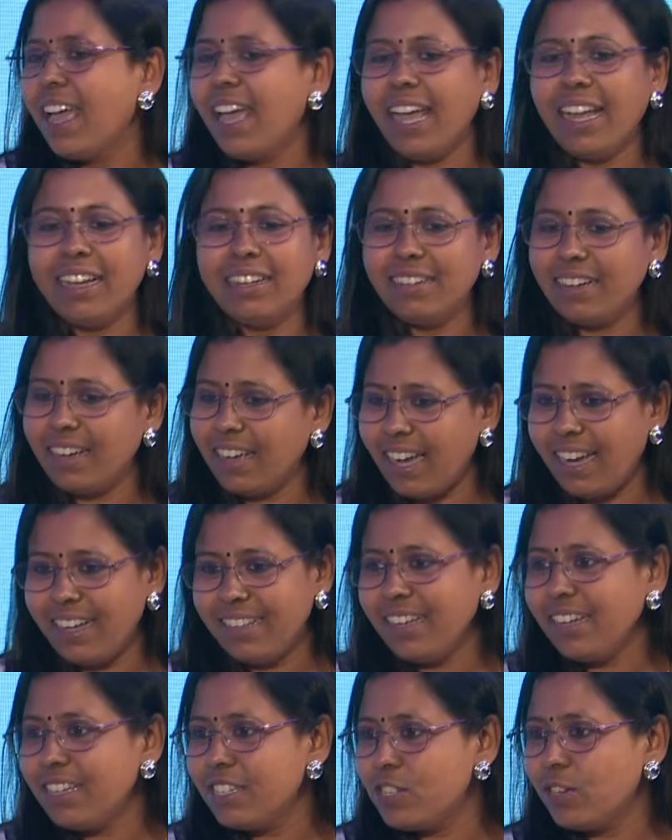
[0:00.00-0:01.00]
And I
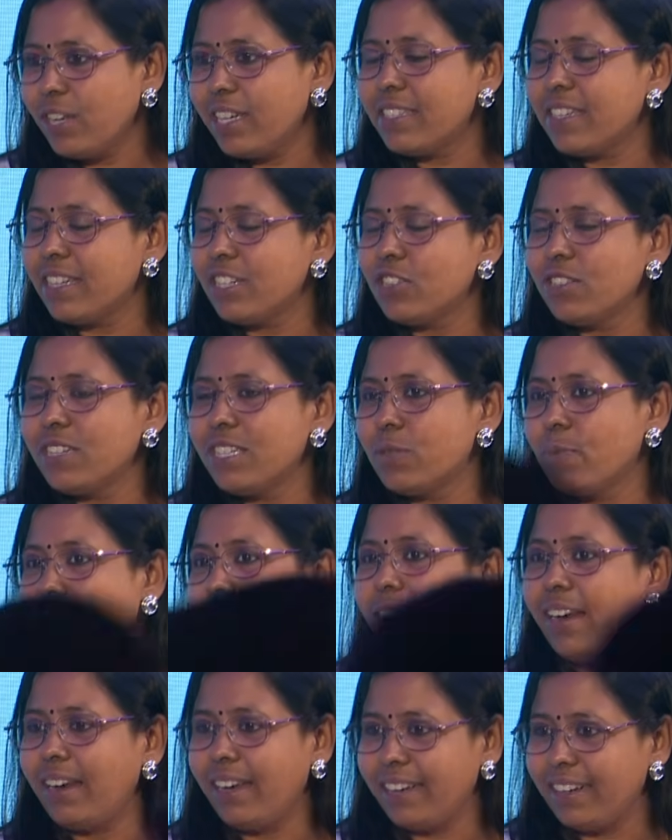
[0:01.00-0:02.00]
think in today's session as
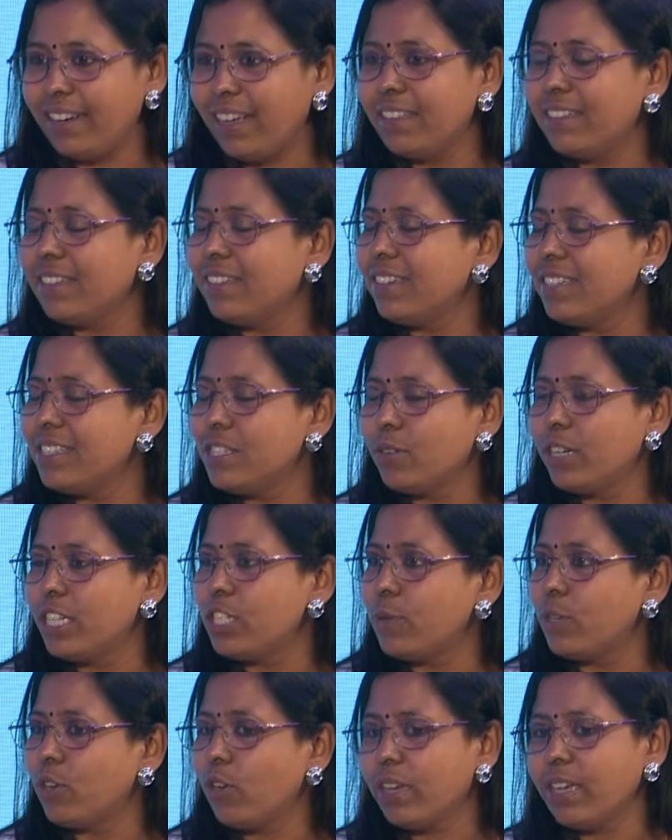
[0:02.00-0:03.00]
well, like Nandan and
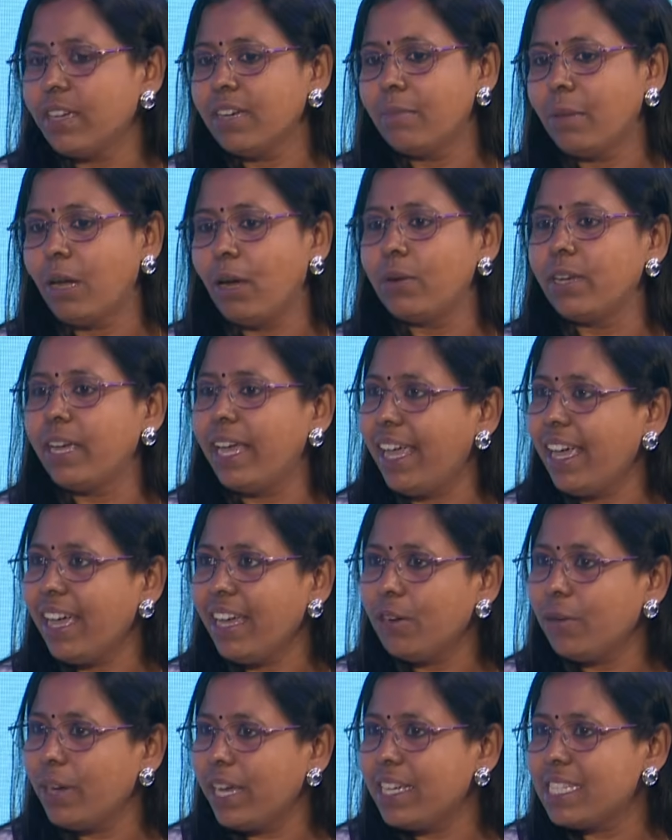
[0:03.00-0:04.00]
Suresh were talking about, AI
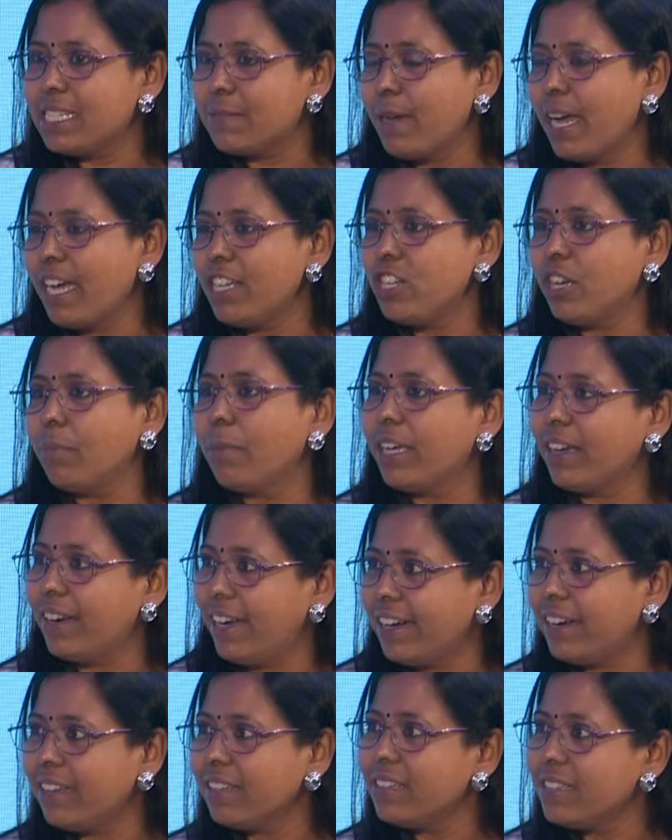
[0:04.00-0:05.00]
creates magic by
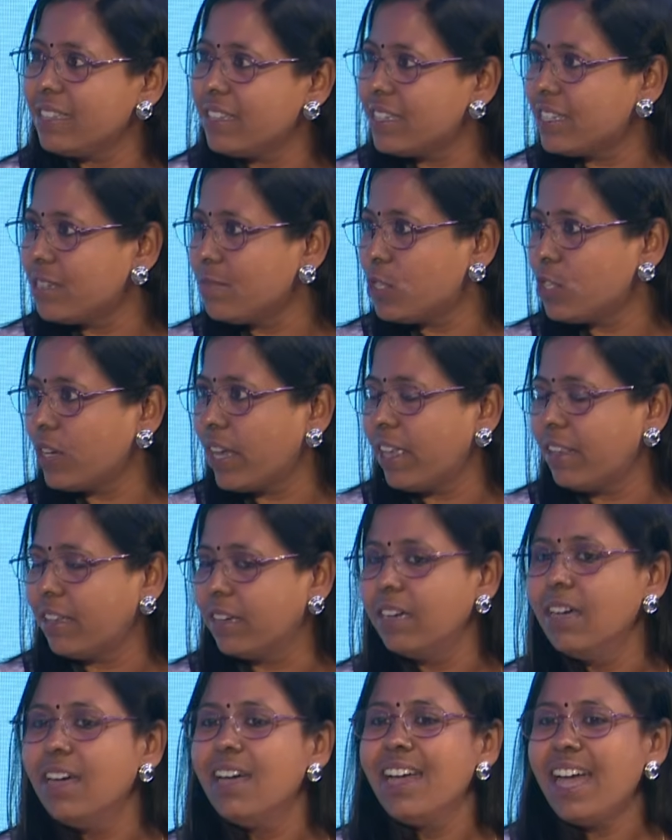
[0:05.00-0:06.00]
connecting these systems
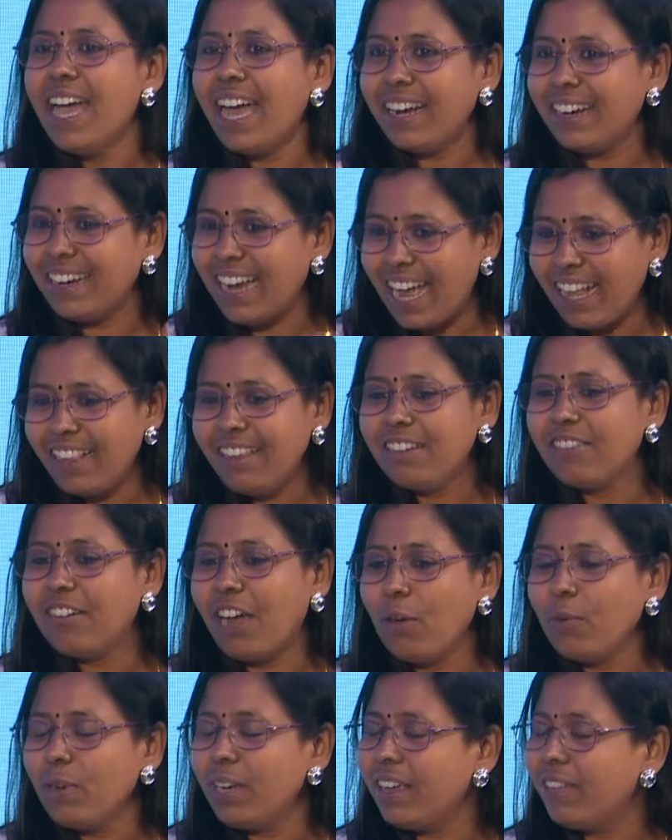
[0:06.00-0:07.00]
together. And at the
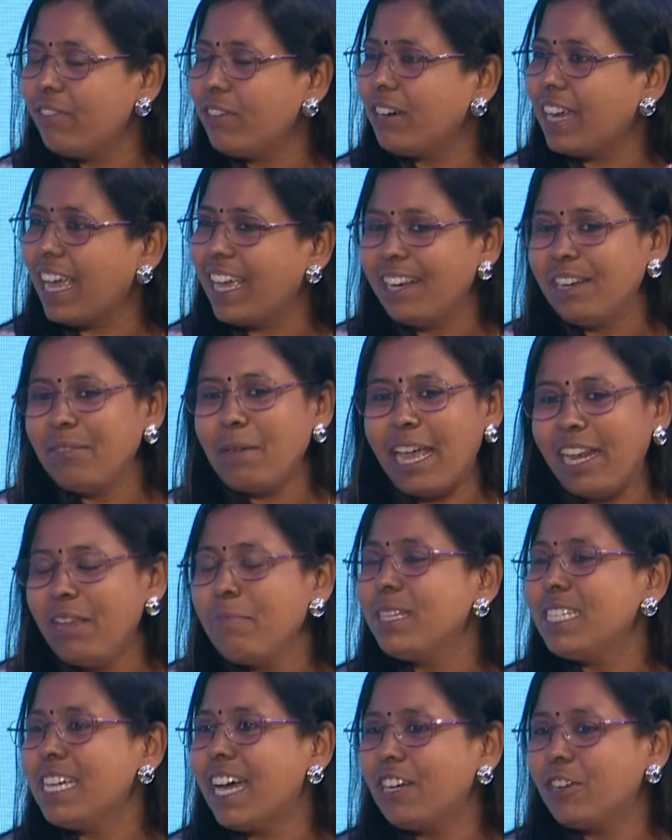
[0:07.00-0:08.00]
ground level,
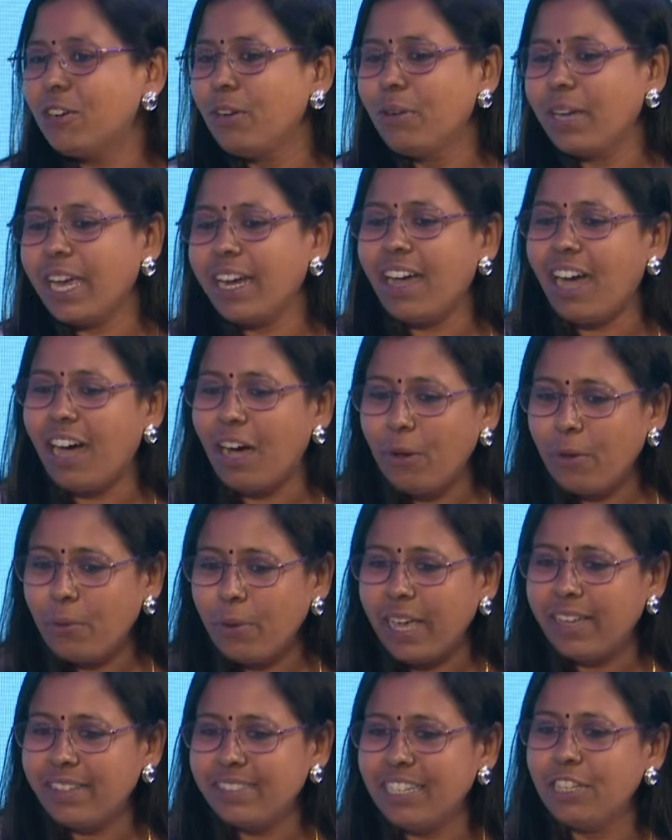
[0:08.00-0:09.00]
Element had to look at
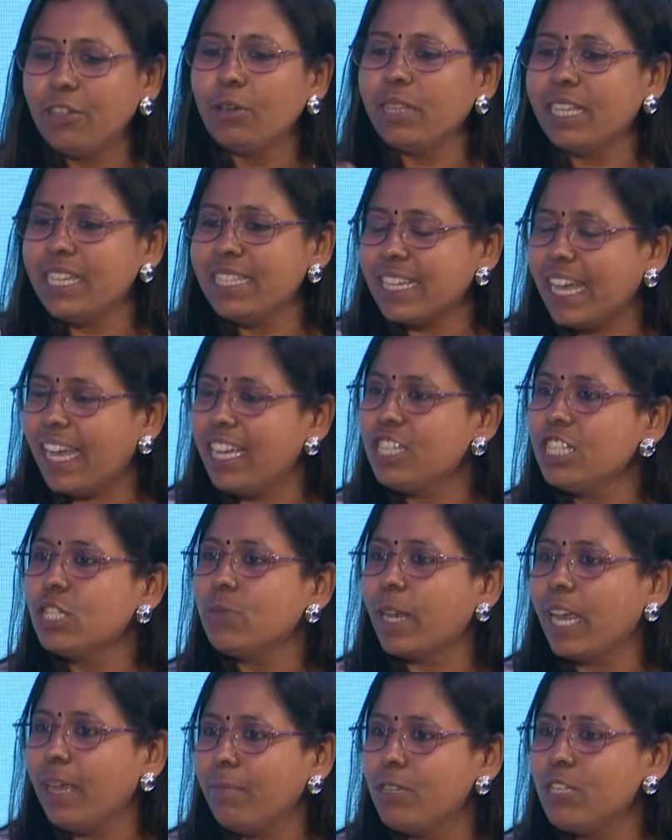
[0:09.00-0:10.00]
how these agents
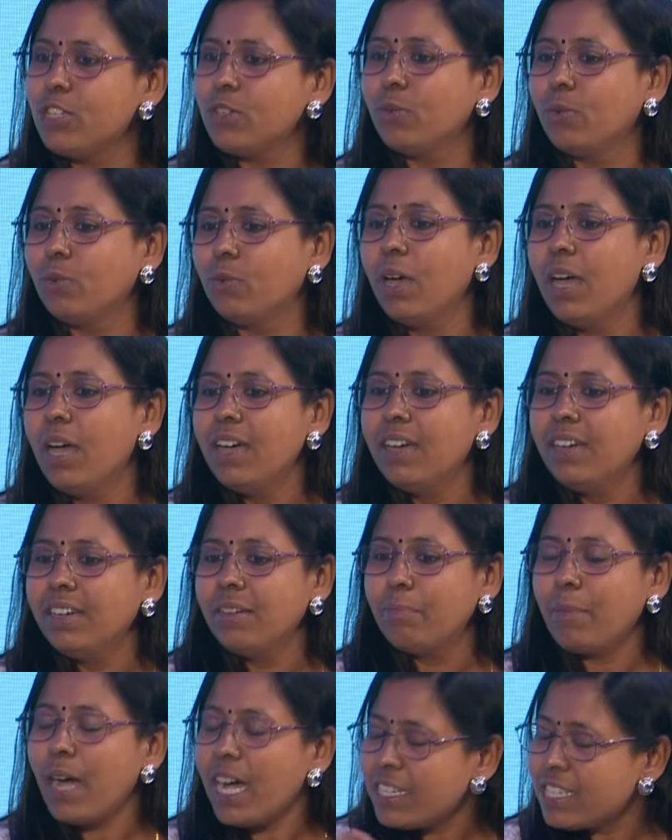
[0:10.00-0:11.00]
were able to
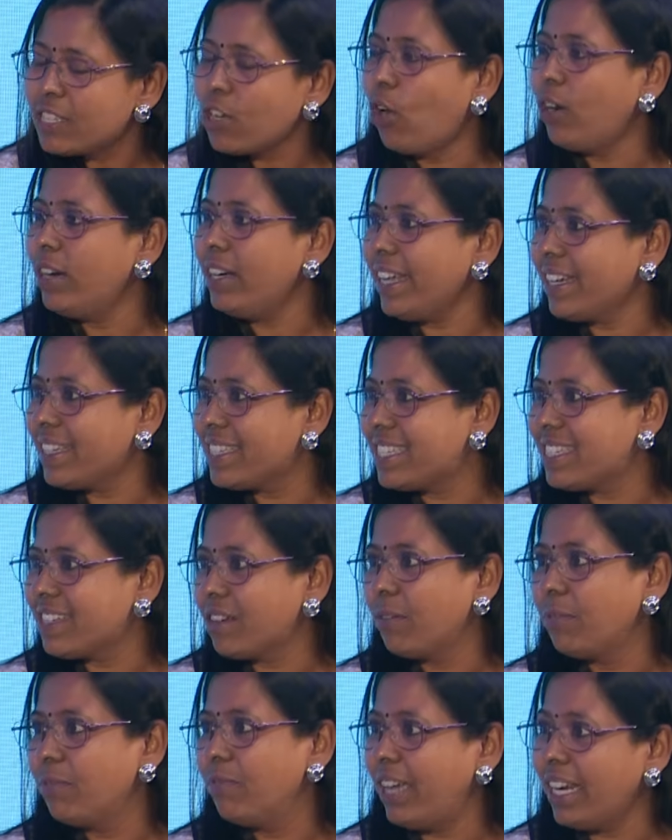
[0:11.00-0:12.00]
pass context
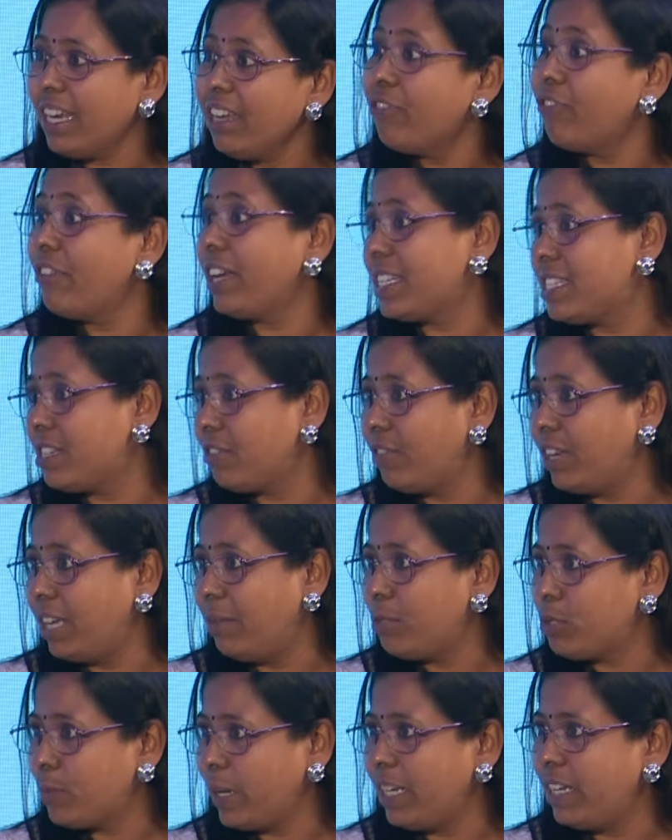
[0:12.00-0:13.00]
very effectively
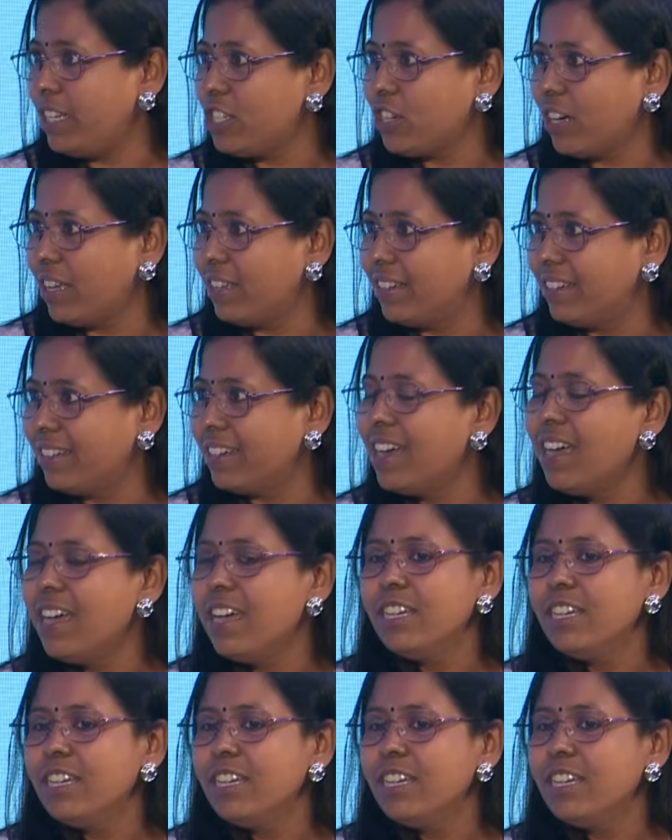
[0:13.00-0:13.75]
between each other.